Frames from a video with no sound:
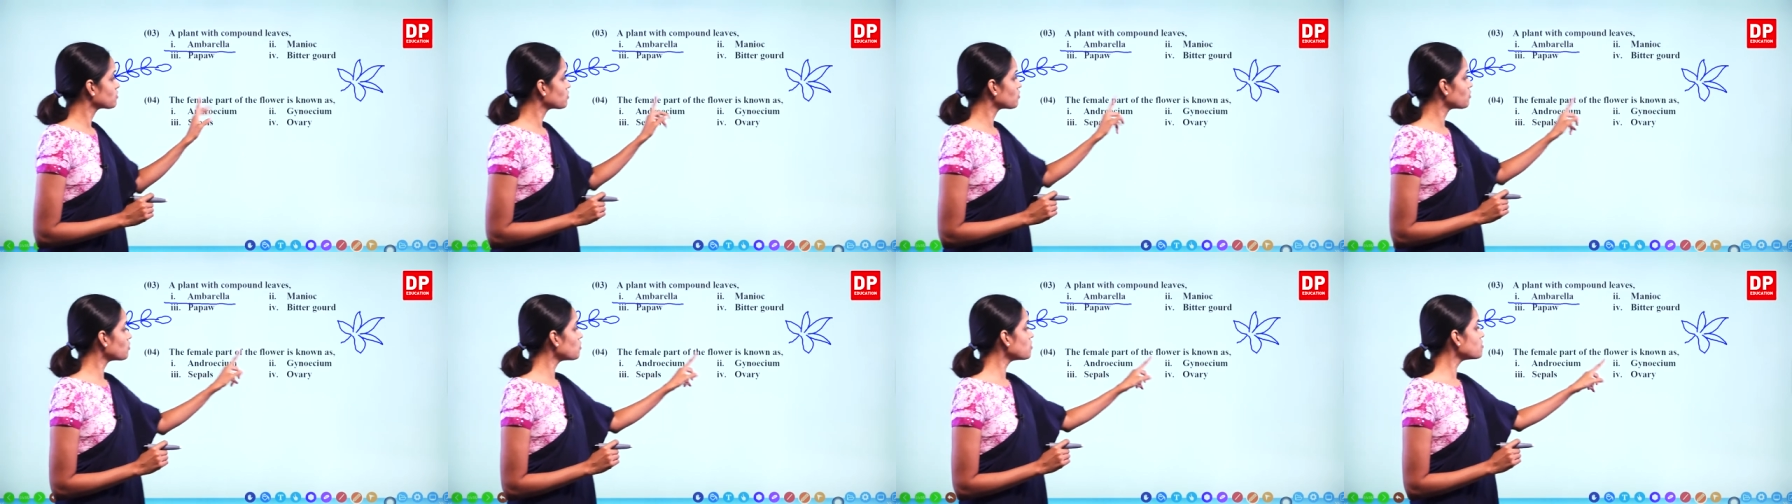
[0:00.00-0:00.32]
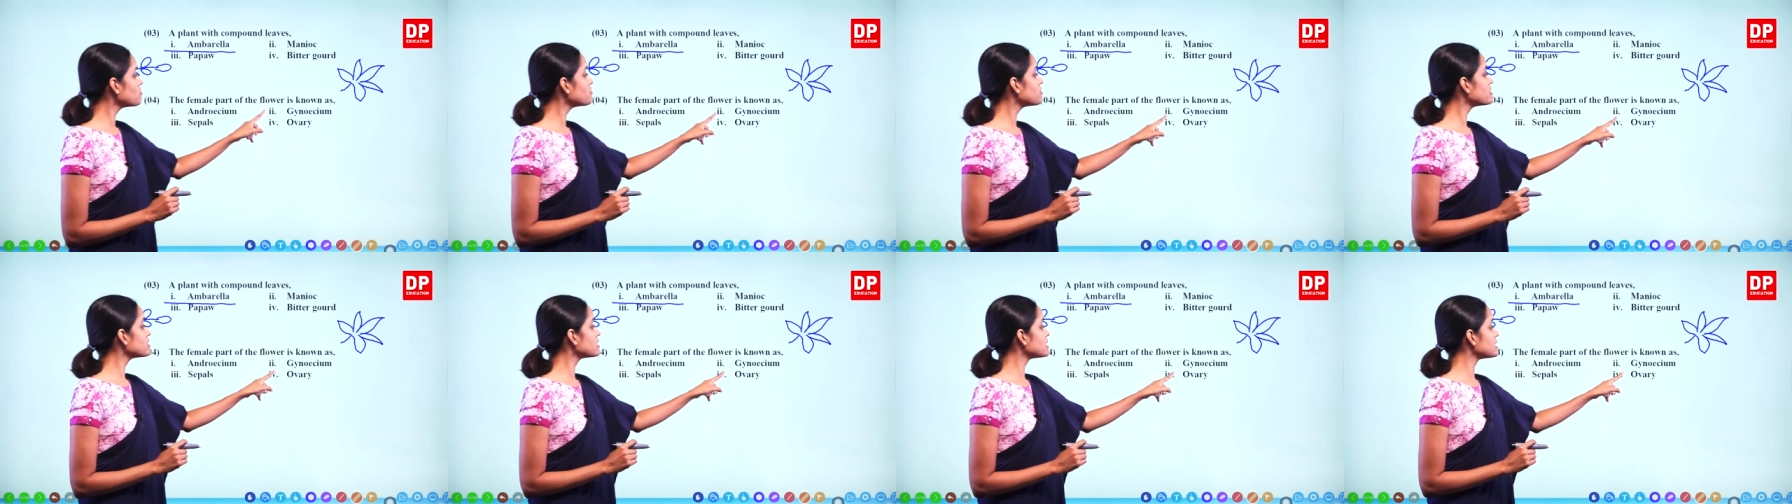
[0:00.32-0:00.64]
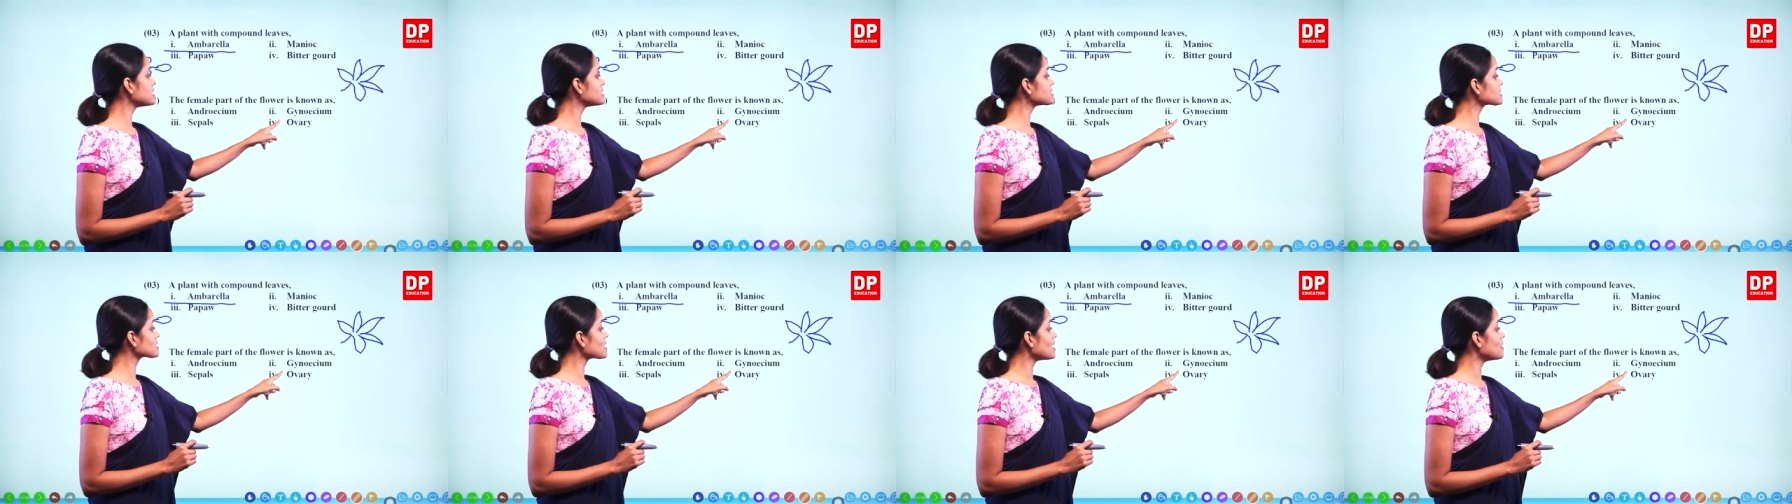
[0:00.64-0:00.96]
Ovary
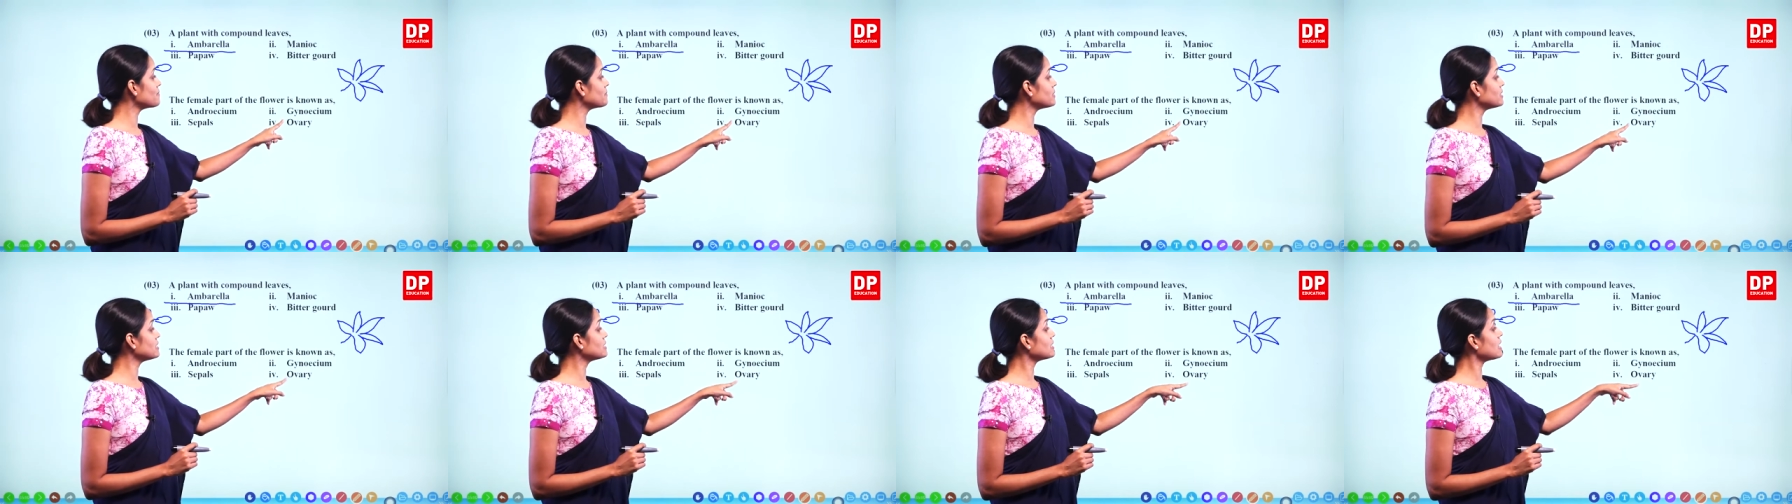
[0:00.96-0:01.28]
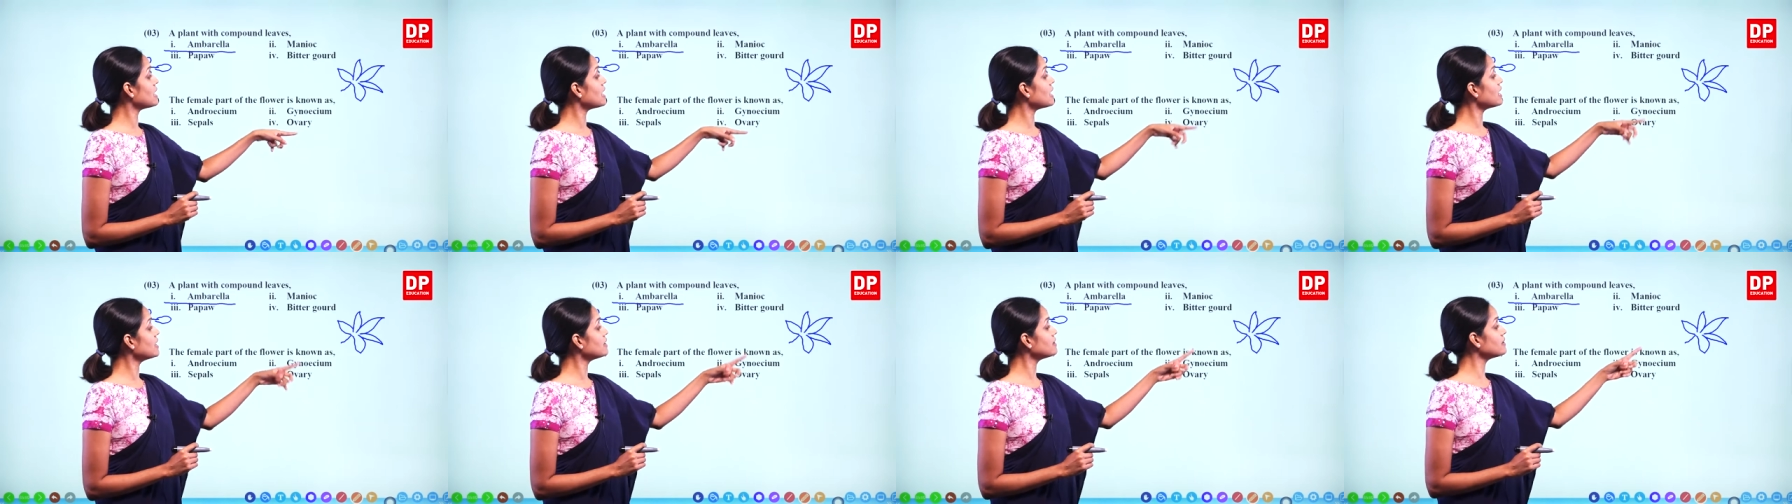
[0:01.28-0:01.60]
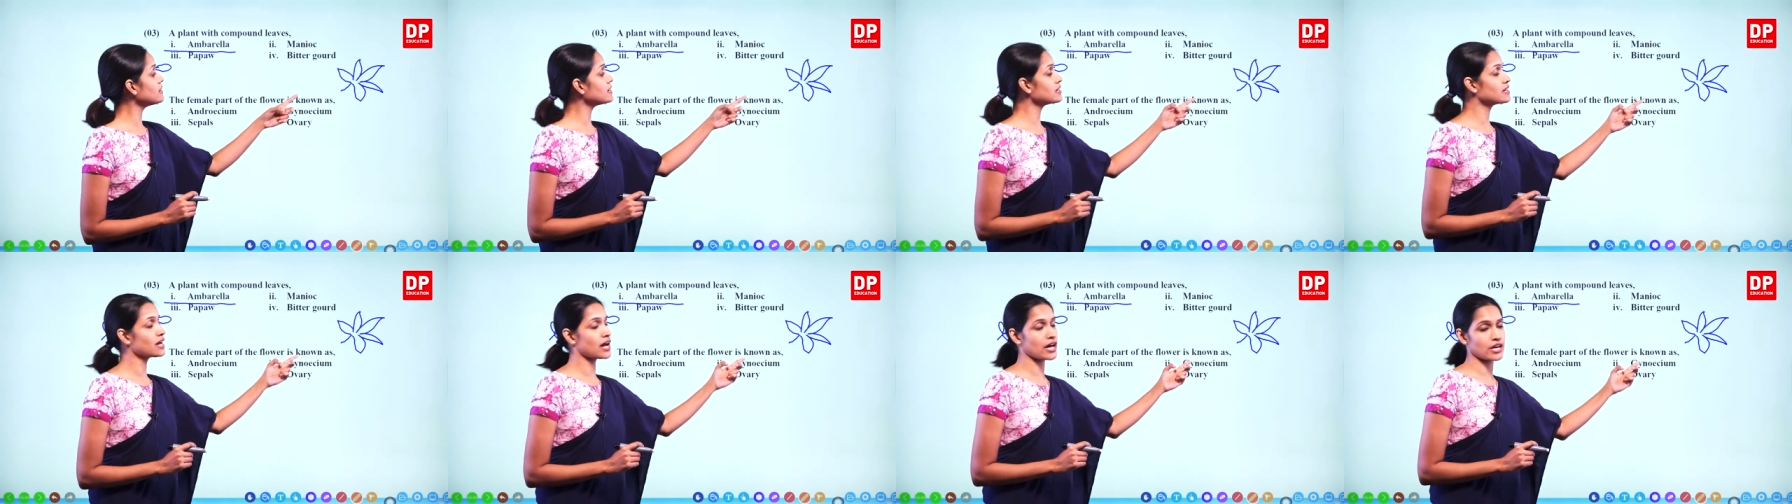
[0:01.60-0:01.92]
is coming
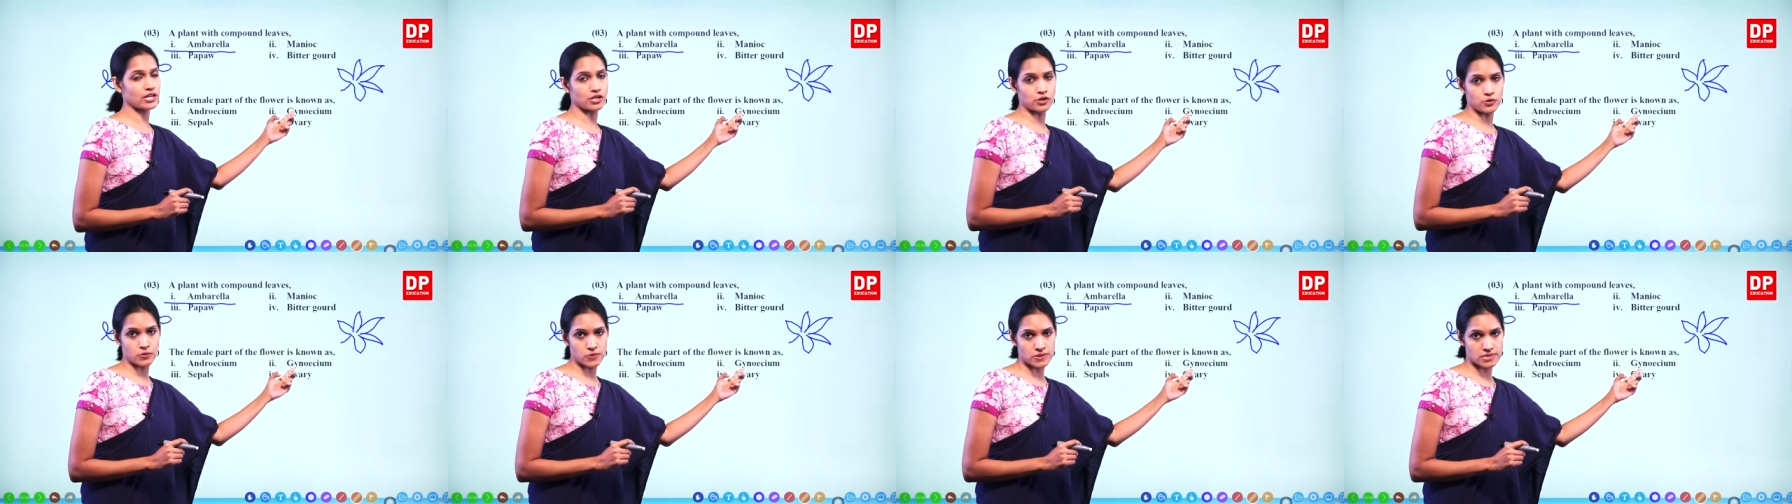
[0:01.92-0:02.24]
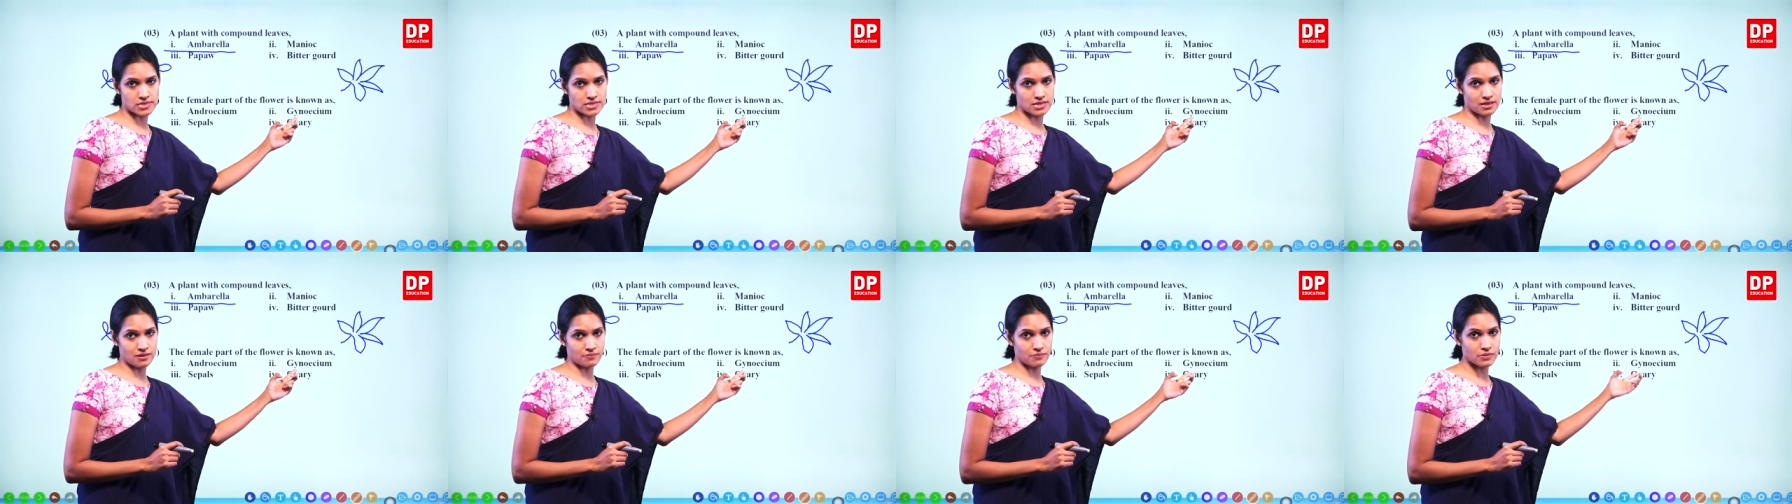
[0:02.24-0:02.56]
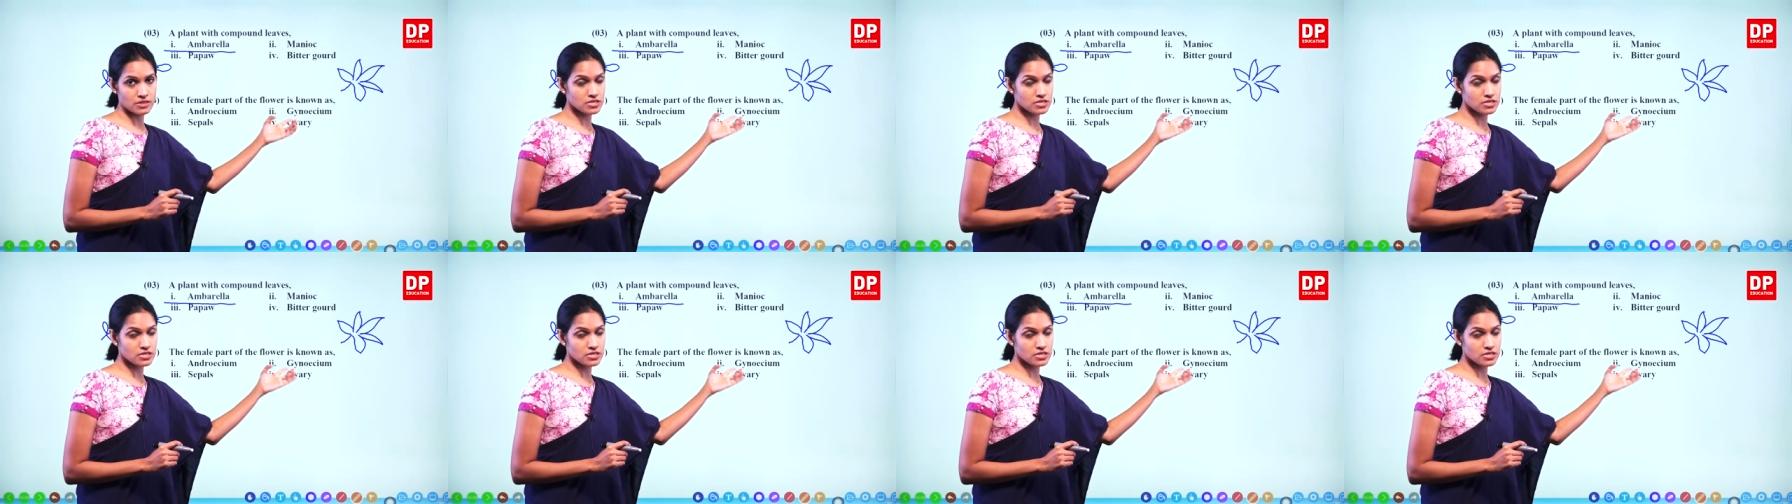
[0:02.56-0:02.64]
under gynoecium.